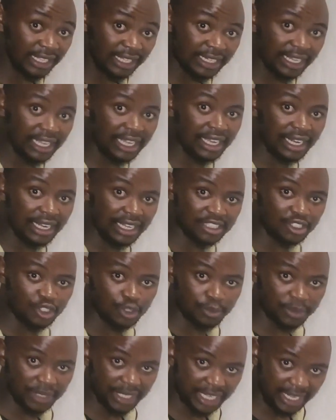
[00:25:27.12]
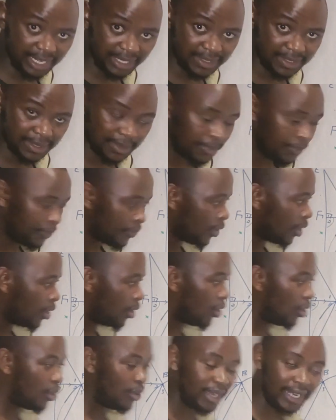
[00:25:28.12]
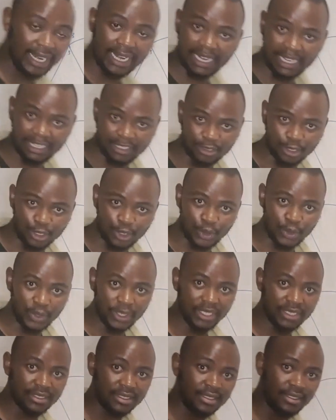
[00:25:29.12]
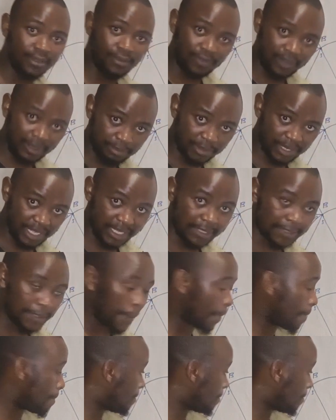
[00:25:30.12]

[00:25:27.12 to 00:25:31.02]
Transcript: that angle has to be 90. Or what I like to do is flip that.